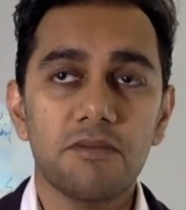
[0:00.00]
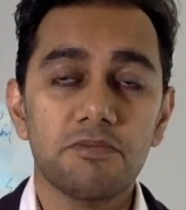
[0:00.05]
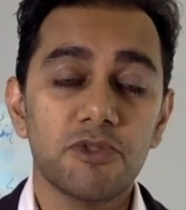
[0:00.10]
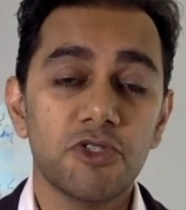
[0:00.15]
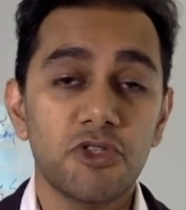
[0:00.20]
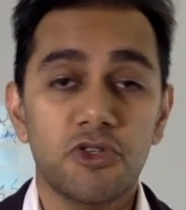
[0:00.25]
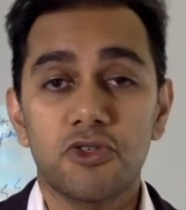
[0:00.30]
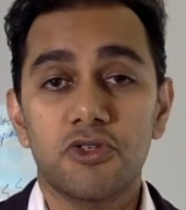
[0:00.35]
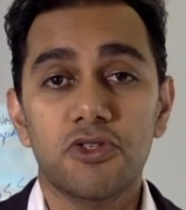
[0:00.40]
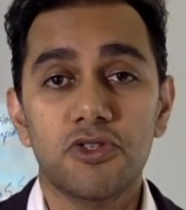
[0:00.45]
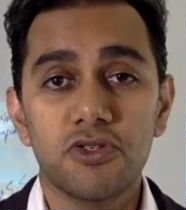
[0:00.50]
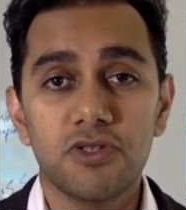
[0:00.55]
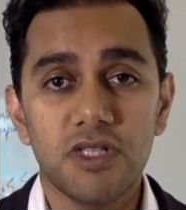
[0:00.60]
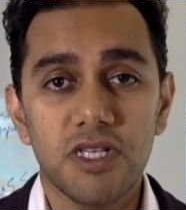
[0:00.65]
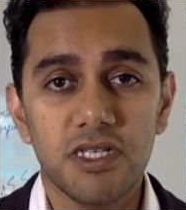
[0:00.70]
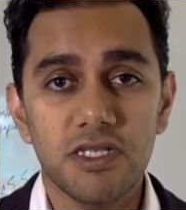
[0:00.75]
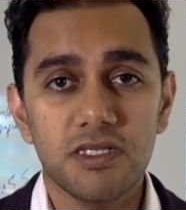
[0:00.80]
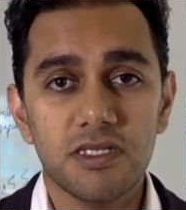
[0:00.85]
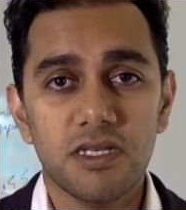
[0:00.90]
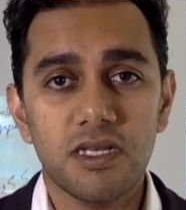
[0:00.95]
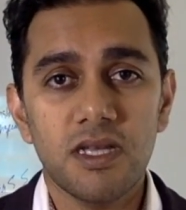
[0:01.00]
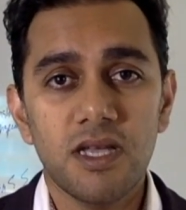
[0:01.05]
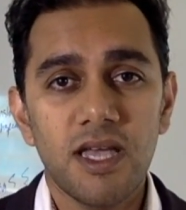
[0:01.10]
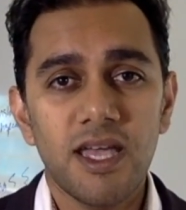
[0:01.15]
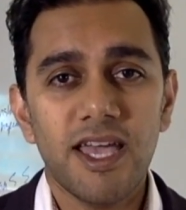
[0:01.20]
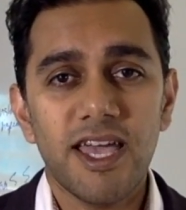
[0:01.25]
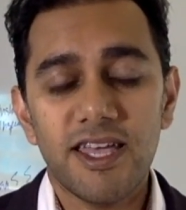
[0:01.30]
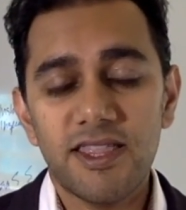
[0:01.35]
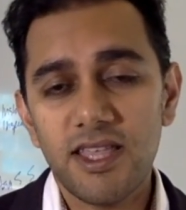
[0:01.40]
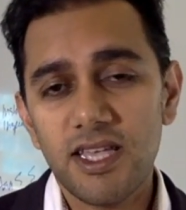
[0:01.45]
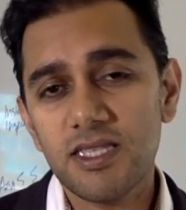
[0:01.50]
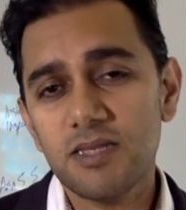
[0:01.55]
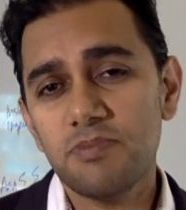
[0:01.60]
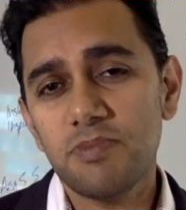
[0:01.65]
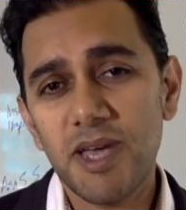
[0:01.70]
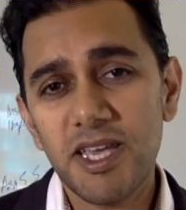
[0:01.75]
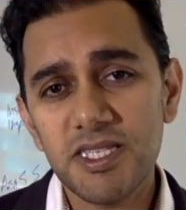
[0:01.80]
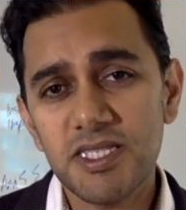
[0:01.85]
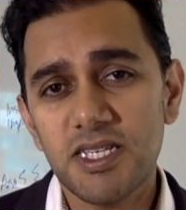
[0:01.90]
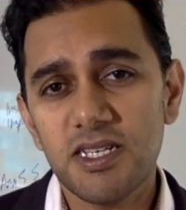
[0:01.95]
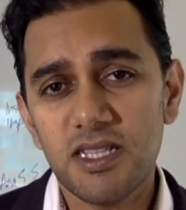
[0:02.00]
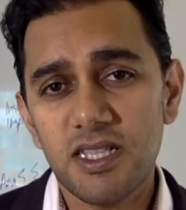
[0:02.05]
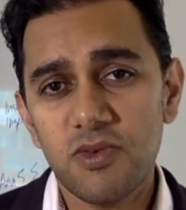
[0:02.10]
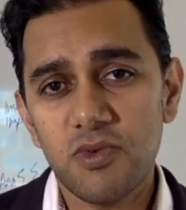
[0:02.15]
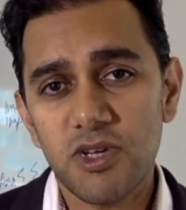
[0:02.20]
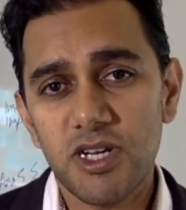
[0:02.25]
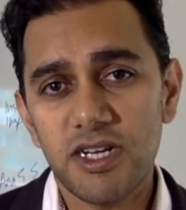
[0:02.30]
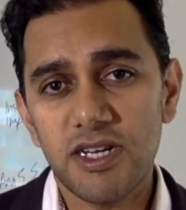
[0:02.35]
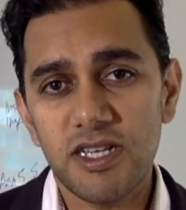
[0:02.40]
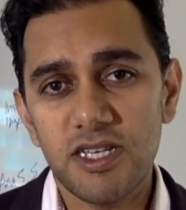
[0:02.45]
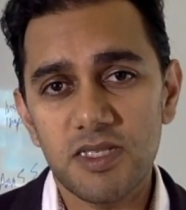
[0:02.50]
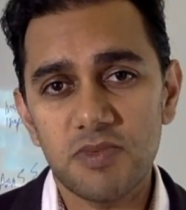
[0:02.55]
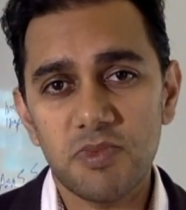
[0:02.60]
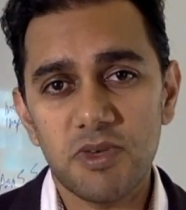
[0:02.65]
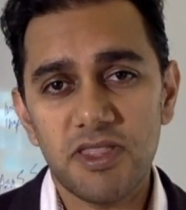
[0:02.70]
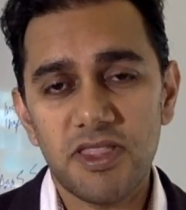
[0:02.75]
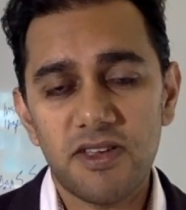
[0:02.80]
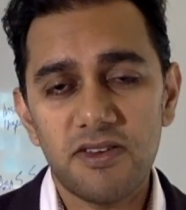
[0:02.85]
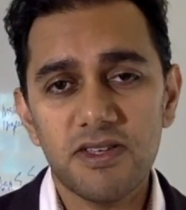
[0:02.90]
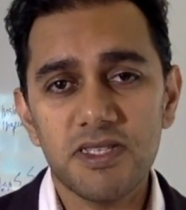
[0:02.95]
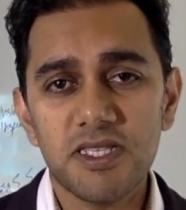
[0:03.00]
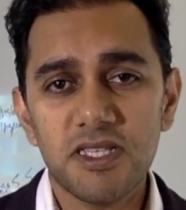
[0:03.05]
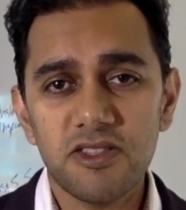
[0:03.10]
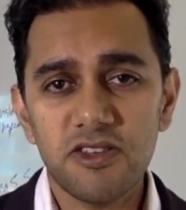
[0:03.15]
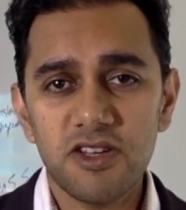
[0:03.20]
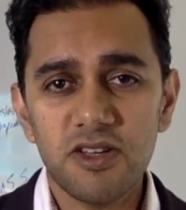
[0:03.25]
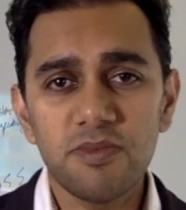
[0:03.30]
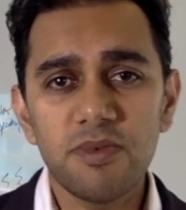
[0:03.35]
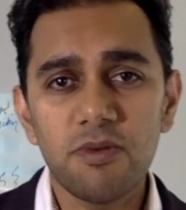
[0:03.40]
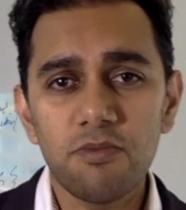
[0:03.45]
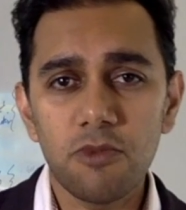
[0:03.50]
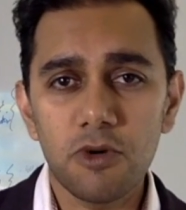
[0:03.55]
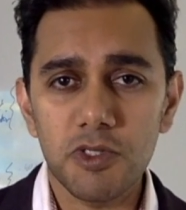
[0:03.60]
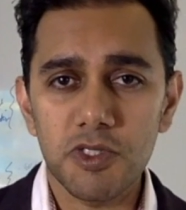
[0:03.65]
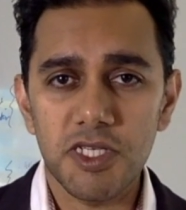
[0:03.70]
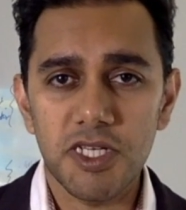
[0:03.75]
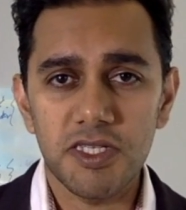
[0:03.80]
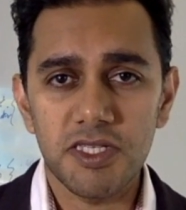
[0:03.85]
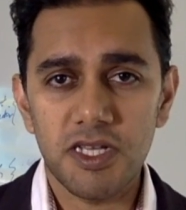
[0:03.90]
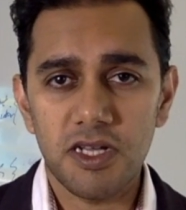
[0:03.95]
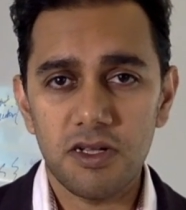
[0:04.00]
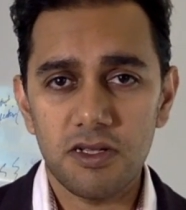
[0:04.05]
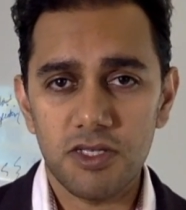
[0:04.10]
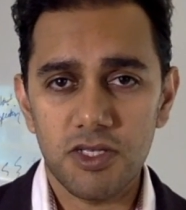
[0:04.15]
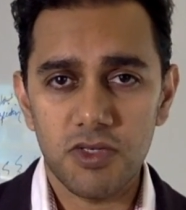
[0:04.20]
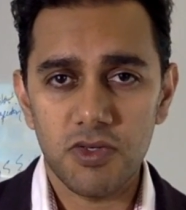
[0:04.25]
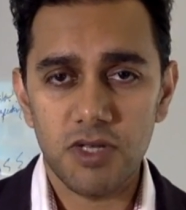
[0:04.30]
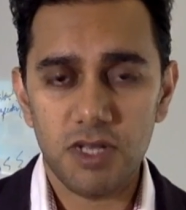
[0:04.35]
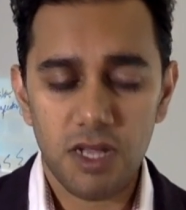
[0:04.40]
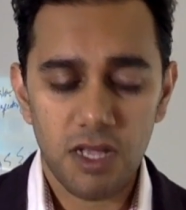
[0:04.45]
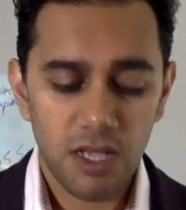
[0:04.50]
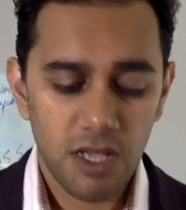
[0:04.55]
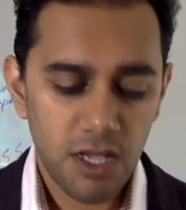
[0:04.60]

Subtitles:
to-do list. And that's basically what it is, but there is a little bit more detail to it.